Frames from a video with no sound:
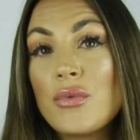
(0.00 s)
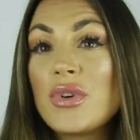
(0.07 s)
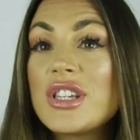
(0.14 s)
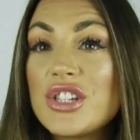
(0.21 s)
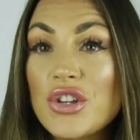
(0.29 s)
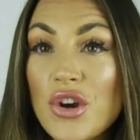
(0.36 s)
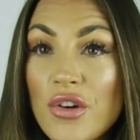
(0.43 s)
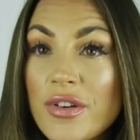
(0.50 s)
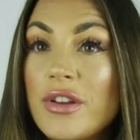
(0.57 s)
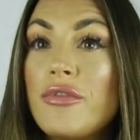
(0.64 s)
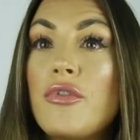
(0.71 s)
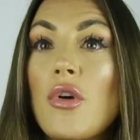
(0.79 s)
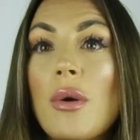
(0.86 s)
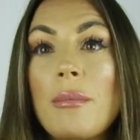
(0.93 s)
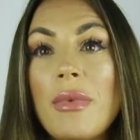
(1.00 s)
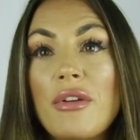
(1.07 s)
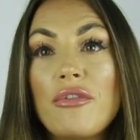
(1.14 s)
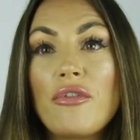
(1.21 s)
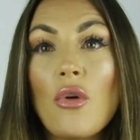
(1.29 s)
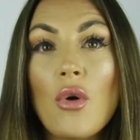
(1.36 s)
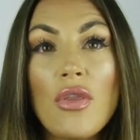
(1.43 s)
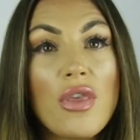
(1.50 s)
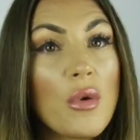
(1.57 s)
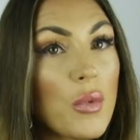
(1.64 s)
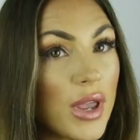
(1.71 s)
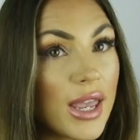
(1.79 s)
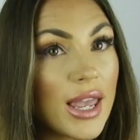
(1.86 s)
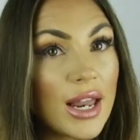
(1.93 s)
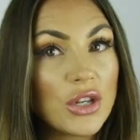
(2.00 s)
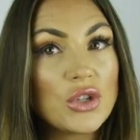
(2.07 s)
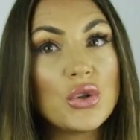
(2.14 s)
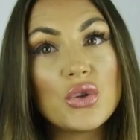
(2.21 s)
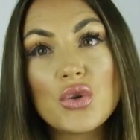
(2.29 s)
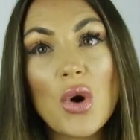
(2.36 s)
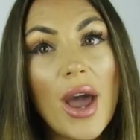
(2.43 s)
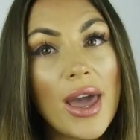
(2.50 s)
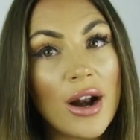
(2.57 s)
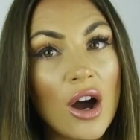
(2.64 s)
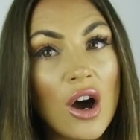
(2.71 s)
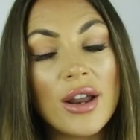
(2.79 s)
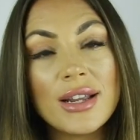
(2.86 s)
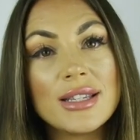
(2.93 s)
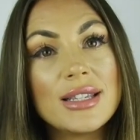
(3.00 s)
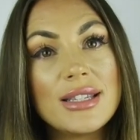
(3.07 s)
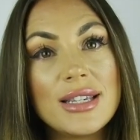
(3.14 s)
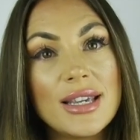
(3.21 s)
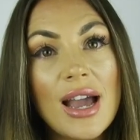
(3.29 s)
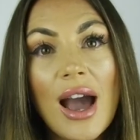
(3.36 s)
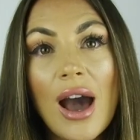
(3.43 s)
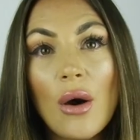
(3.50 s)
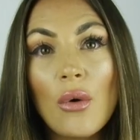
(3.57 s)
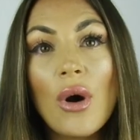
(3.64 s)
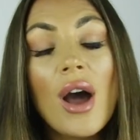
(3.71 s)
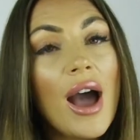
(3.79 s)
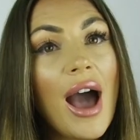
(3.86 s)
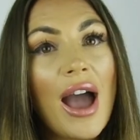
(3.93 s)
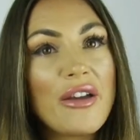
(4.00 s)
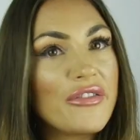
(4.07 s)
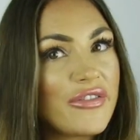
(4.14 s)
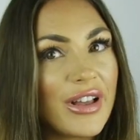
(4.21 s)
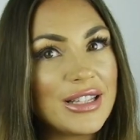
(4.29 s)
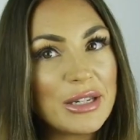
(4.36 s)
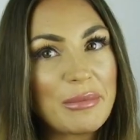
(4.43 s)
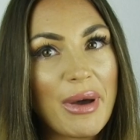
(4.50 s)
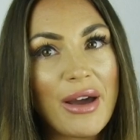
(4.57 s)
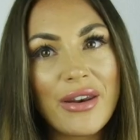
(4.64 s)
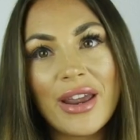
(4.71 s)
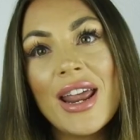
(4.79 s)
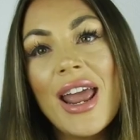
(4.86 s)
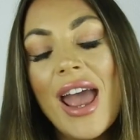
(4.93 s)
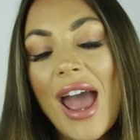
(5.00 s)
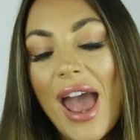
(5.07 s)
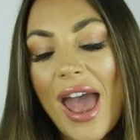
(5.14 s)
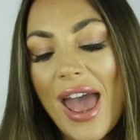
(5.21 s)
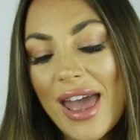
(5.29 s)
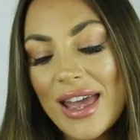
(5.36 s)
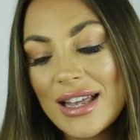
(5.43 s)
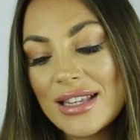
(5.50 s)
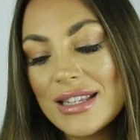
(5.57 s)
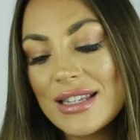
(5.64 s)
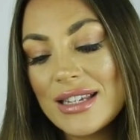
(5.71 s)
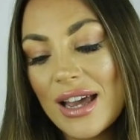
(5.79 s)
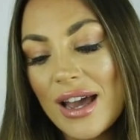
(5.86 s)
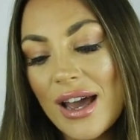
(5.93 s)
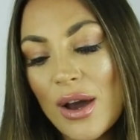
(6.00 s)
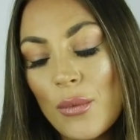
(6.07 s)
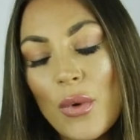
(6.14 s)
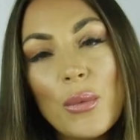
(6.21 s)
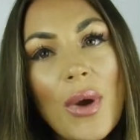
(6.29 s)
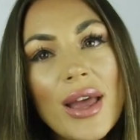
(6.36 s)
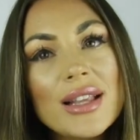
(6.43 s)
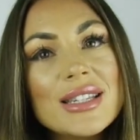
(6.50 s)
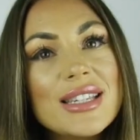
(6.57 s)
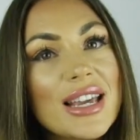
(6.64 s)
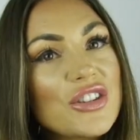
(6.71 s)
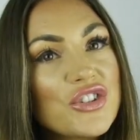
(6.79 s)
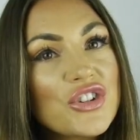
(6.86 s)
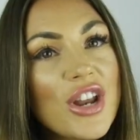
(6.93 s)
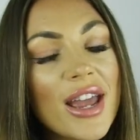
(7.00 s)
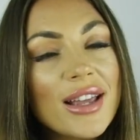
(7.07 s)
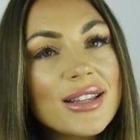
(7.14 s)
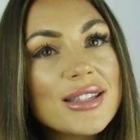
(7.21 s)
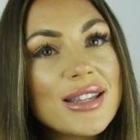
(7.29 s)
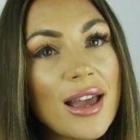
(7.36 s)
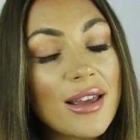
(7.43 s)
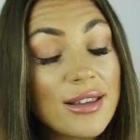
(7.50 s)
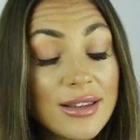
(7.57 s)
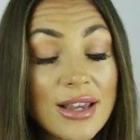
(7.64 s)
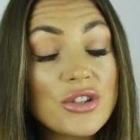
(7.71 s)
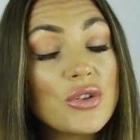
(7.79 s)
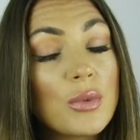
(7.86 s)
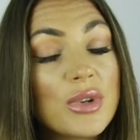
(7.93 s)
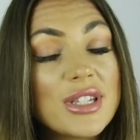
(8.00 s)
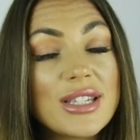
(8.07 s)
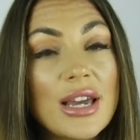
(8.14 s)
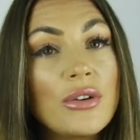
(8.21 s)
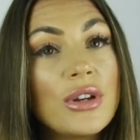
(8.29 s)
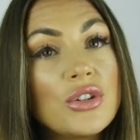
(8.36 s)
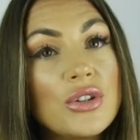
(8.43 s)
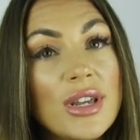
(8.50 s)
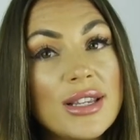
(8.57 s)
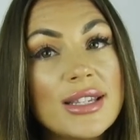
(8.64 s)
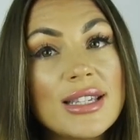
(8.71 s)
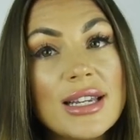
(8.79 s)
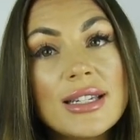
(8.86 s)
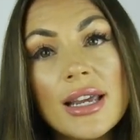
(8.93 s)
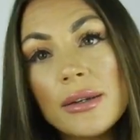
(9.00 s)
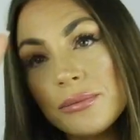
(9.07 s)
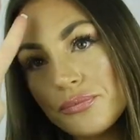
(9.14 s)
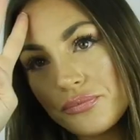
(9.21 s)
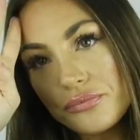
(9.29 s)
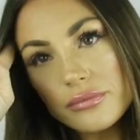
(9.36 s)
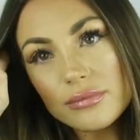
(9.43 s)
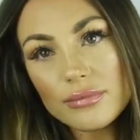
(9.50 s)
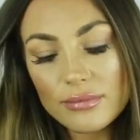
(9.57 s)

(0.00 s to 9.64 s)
reserved it for me for the weekend to try it on and see how I felt about it. And we went yesterday was Saturday, today is Sunday.